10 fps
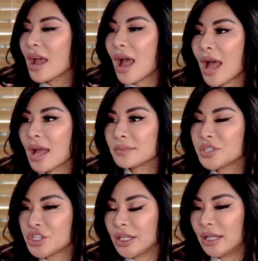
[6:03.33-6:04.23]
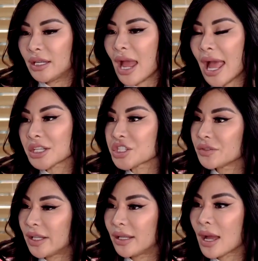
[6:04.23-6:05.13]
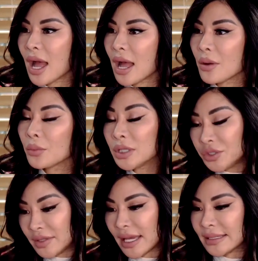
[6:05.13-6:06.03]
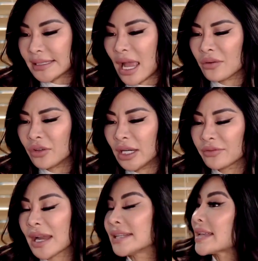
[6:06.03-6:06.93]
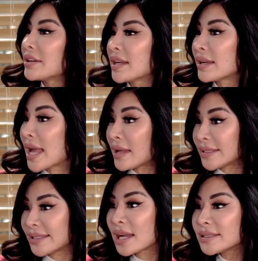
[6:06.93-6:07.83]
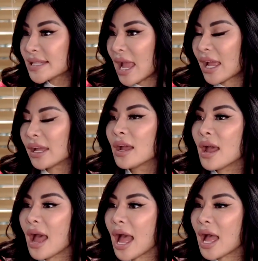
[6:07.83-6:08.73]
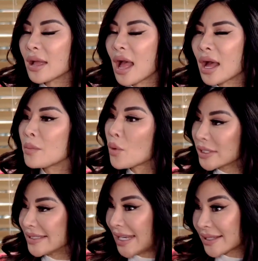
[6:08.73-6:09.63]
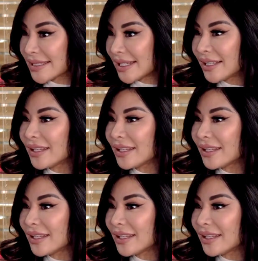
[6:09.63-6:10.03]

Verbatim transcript: Um, she actually, uh, we do the us every Friday, Saturday, and Sunday at uh, Morse Dancing